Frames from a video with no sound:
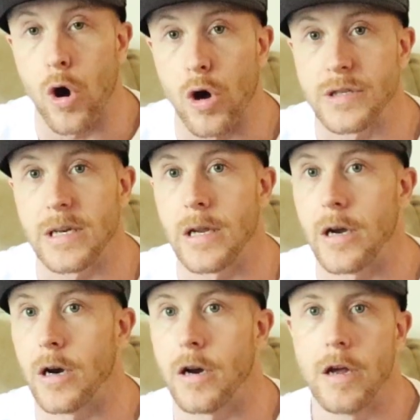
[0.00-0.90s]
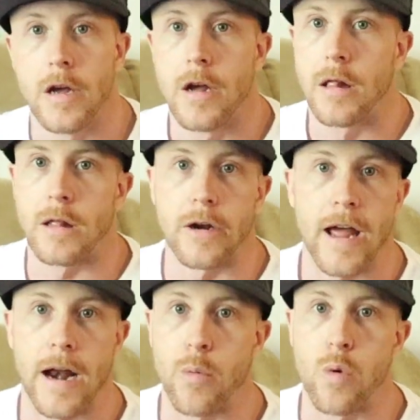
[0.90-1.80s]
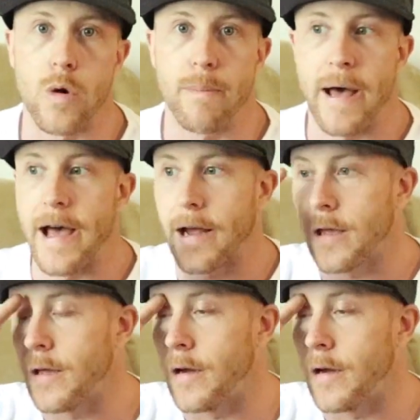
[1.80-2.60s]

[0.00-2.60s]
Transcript: gauze in here. Learn how to wound pack.